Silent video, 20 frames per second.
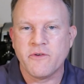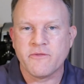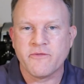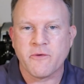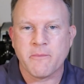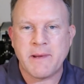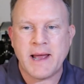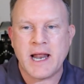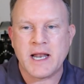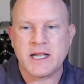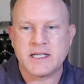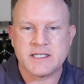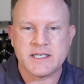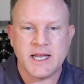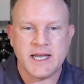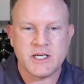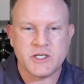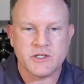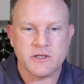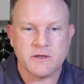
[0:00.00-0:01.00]
for Balance
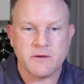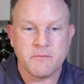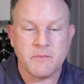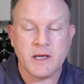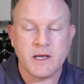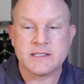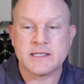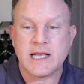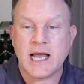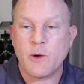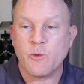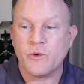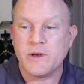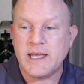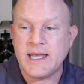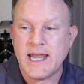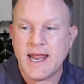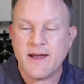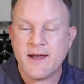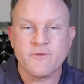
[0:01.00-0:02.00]
Nation, because I will
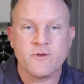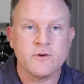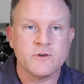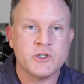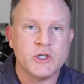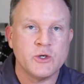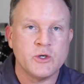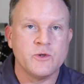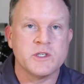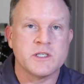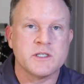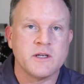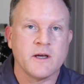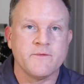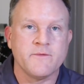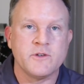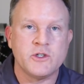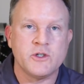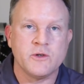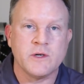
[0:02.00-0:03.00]
never do the stuff
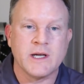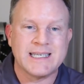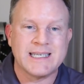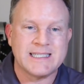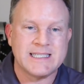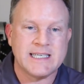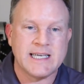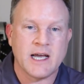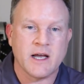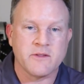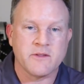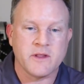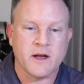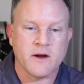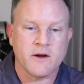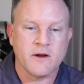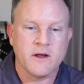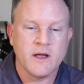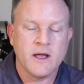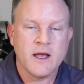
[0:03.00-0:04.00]
that you guys see out
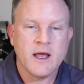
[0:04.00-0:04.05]
there.